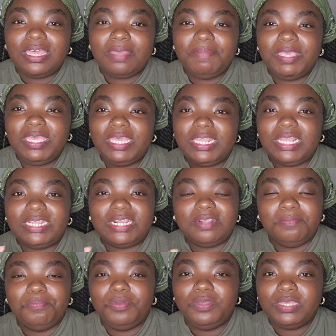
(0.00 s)
y'all could be getting a
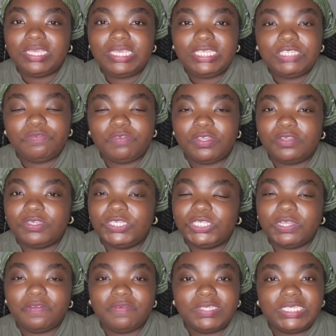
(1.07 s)
lot of bookings for your
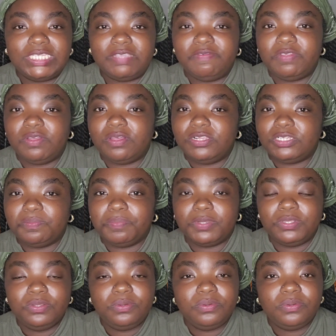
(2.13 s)
services if you're
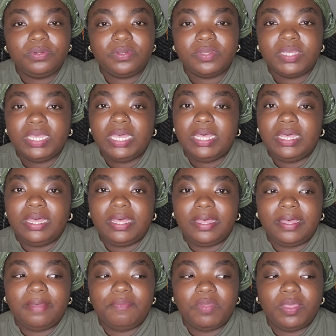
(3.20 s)
entrepreneur
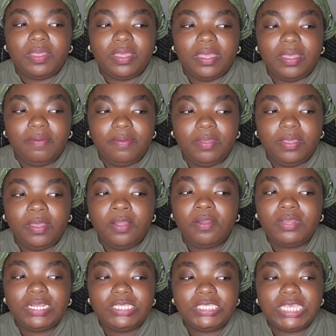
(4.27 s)
um, i
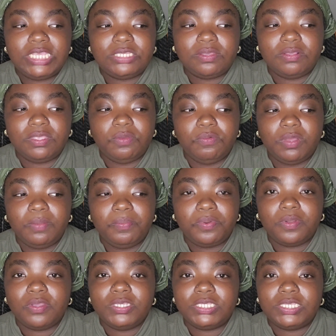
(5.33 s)
heard it takes only
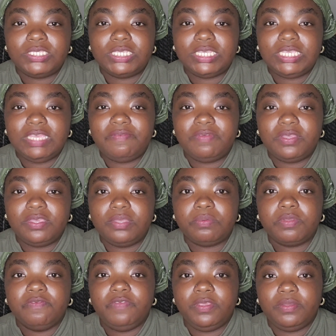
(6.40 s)
one person to give a
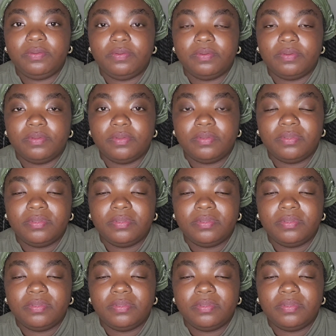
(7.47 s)
good review